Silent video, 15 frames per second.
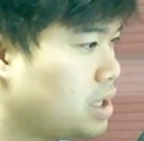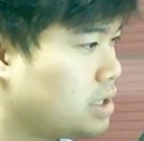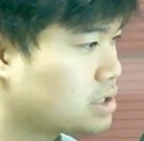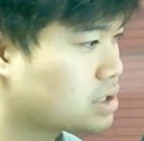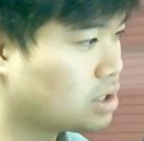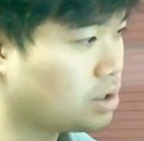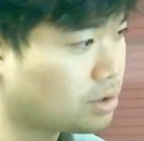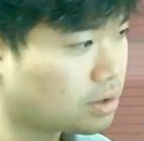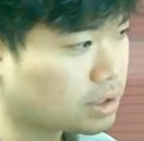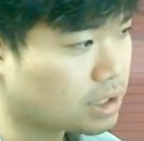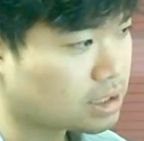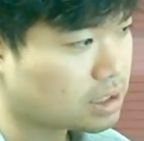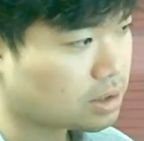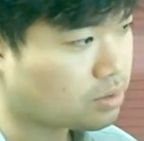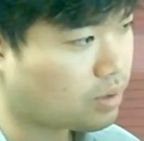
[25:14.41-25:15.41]
It's clear
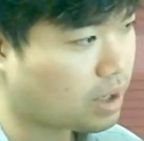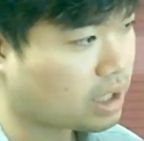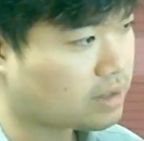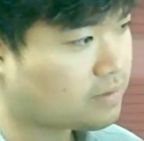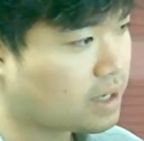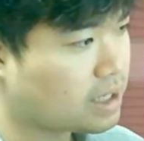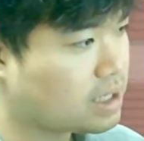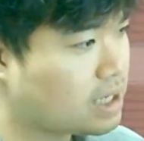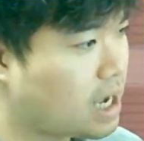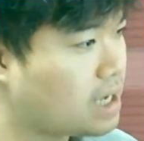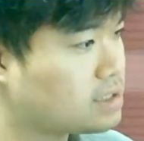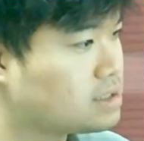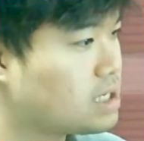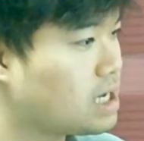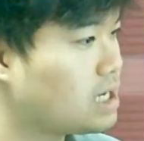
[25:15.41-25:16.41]
that generative AI
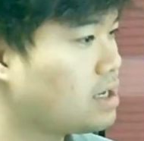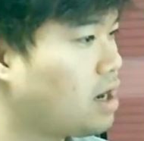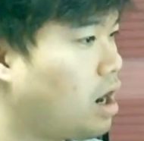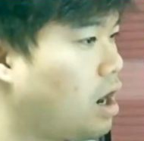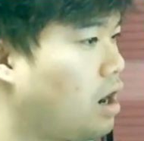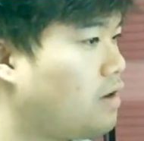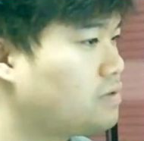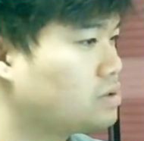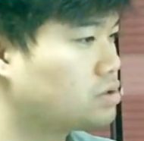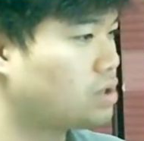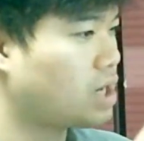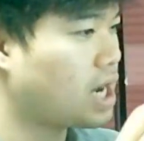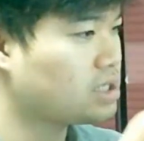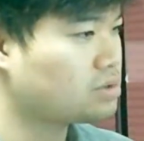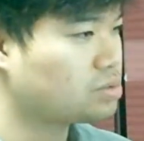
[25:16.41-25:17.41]
is setting off a
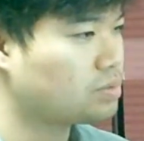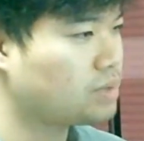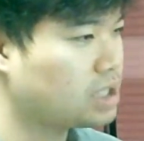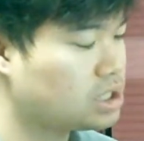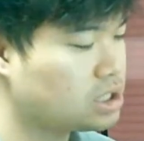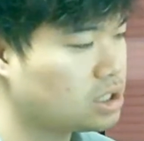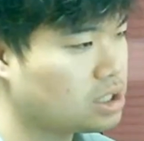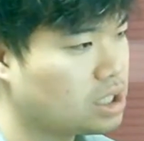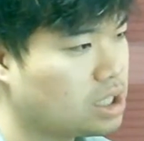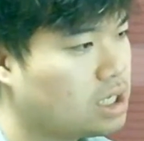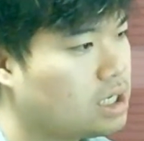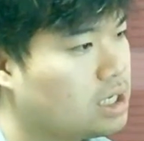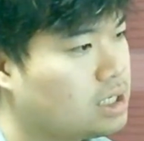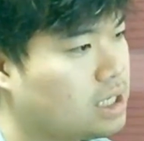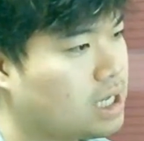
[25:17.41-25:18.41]
transformation
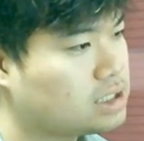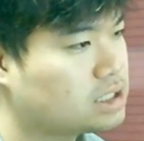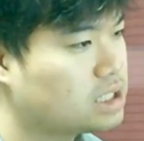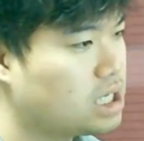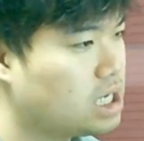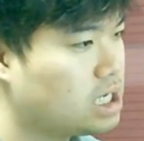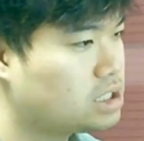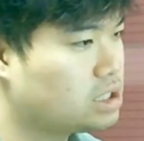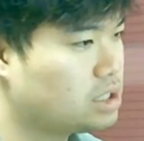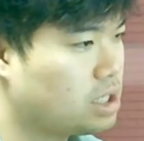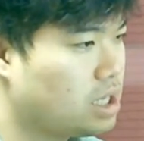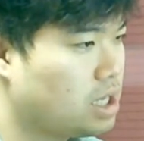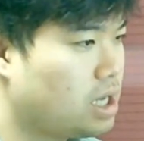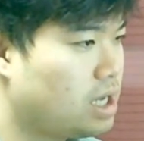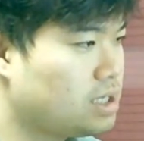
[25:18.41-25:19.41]
in education,
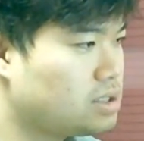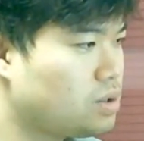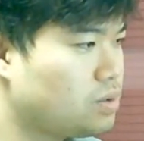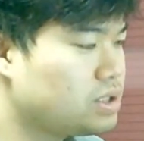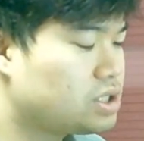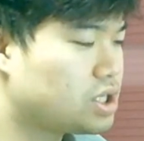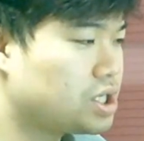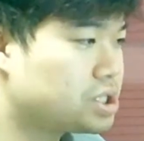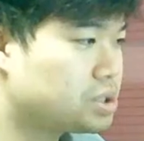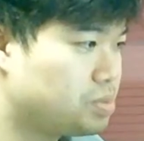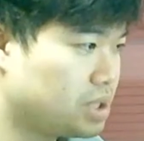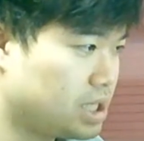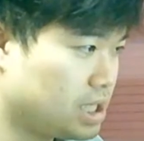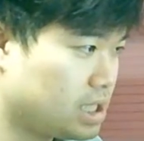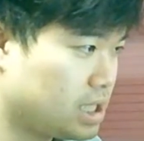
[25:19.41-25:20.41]
and it's only just
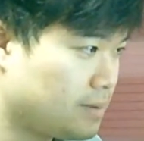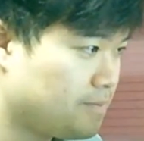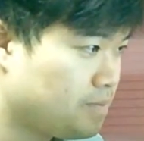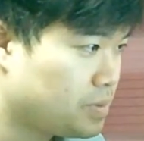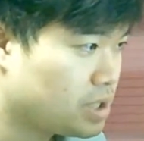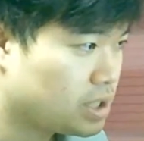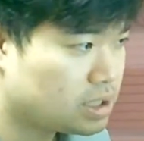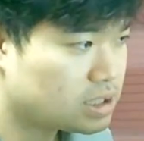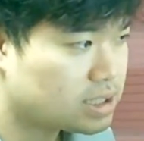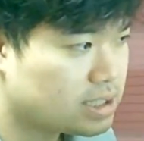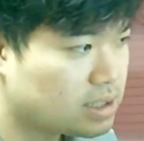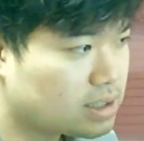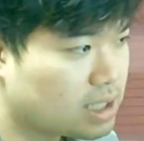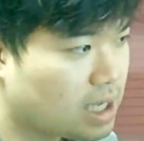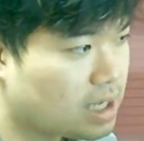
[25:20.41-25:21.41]
beginning. This
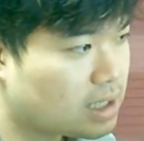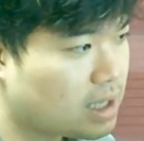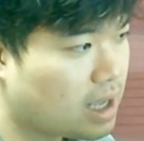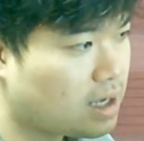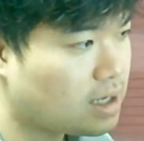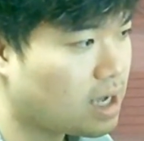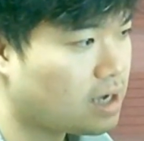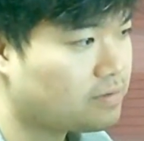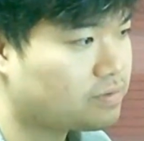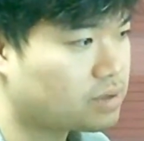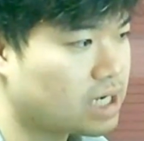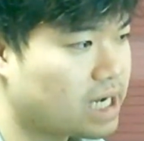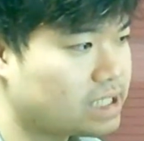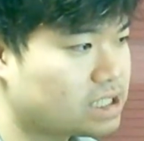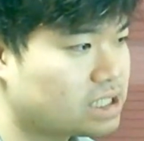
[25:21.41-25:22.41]
look at AI
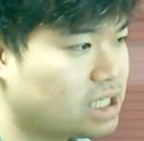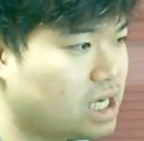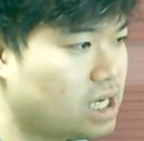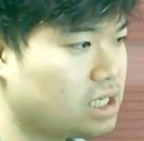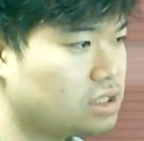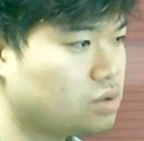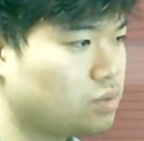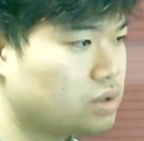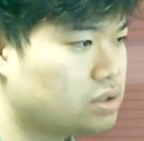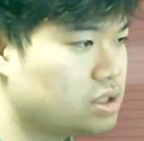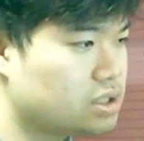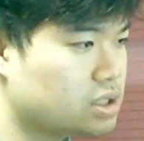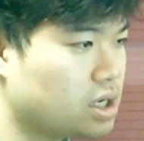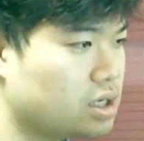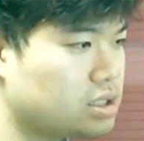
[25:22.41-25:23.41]
for education will
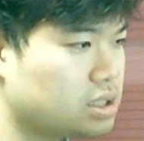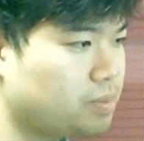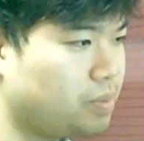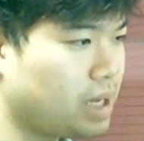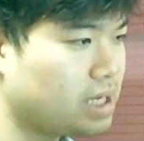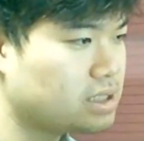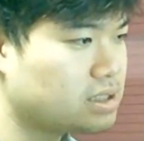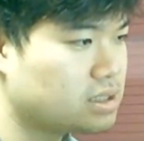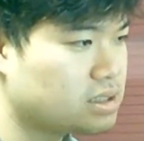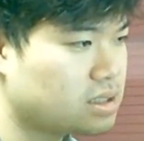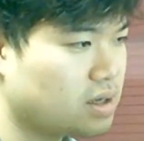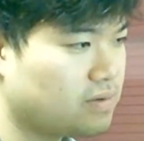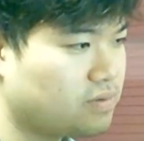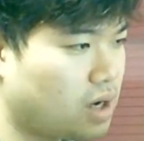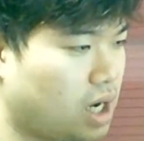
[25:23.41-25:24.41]
discuss the basics
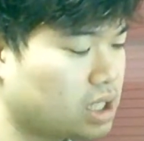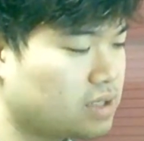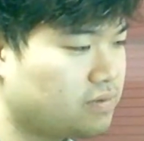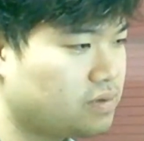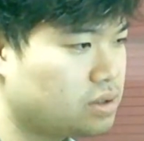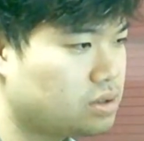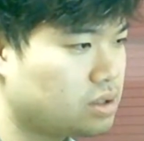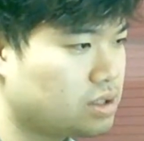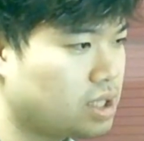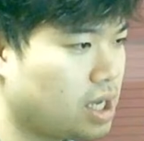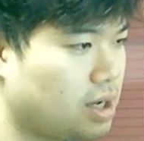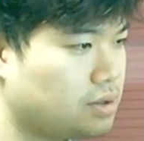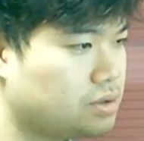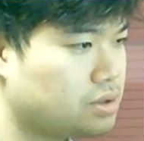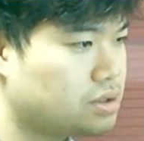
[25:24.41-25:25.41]
of artificial
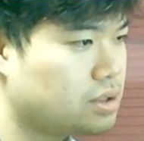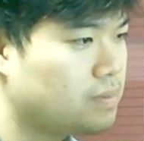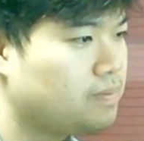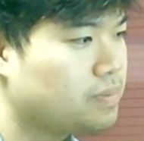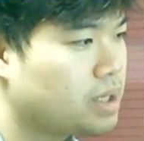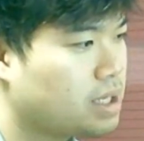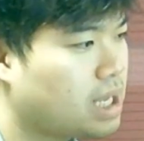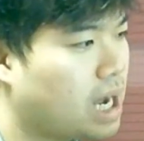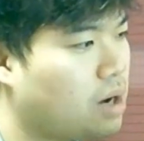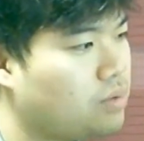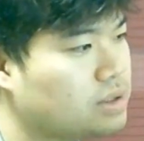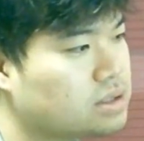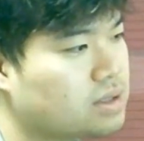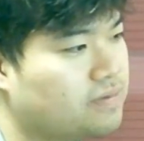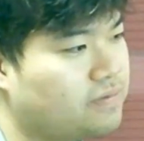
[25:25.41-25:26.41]
intelligence and how
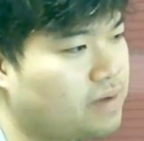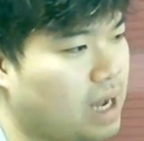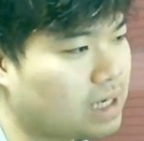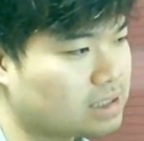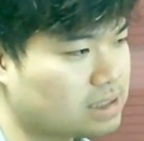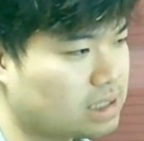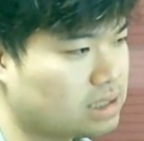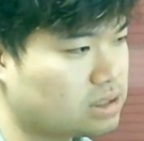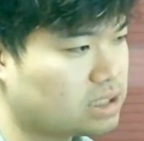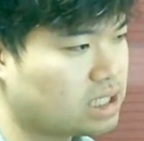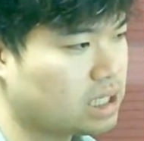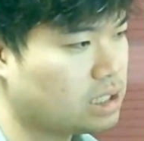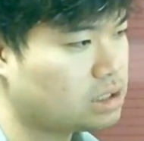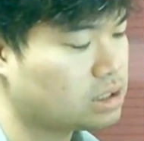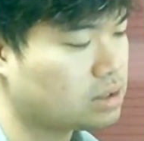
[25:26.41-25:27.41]
it's affecting
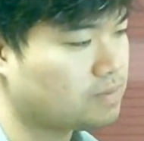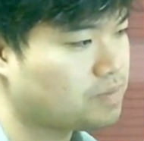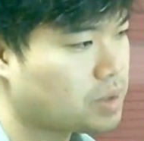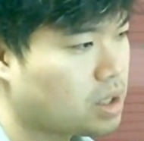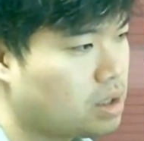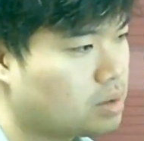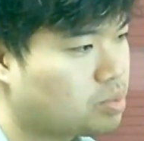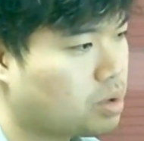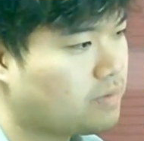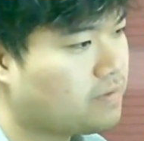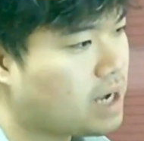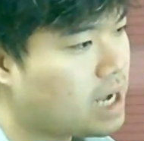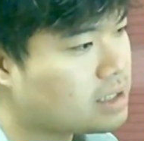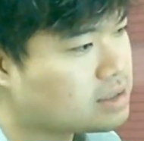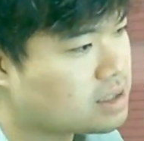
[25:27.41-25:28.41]
education. We'll
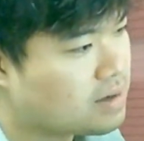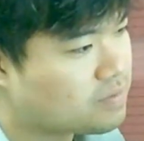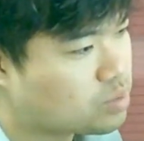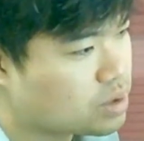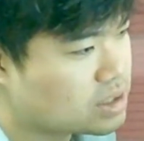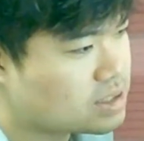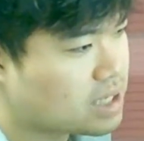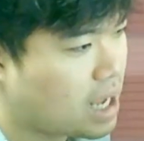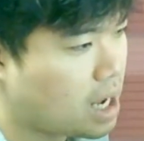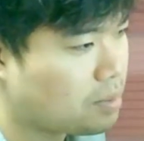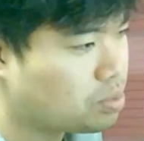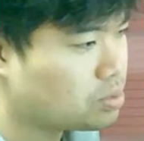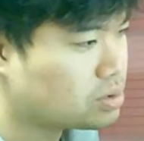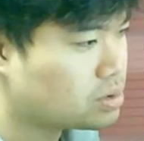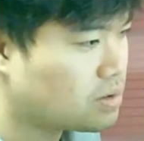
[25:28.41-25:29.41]
provide several
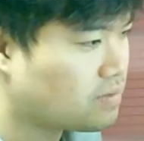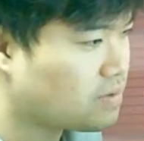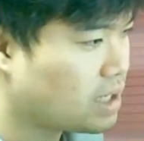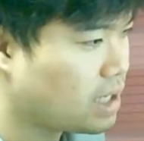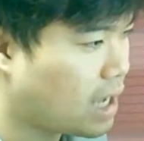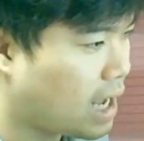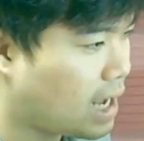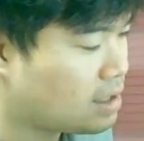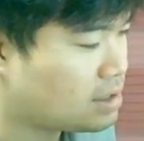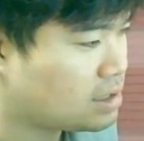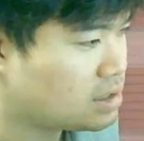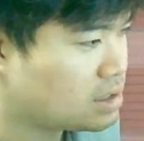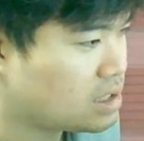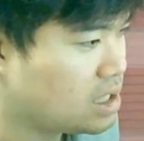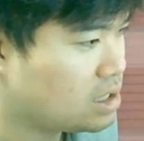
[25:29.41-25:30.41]
examples of AI in
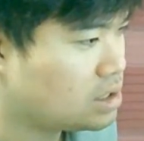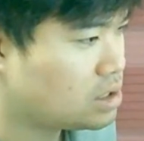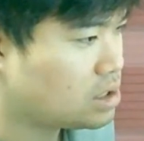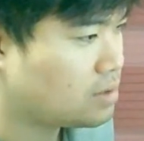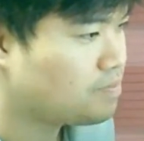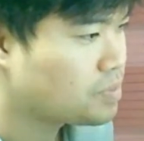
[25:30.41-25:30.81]
education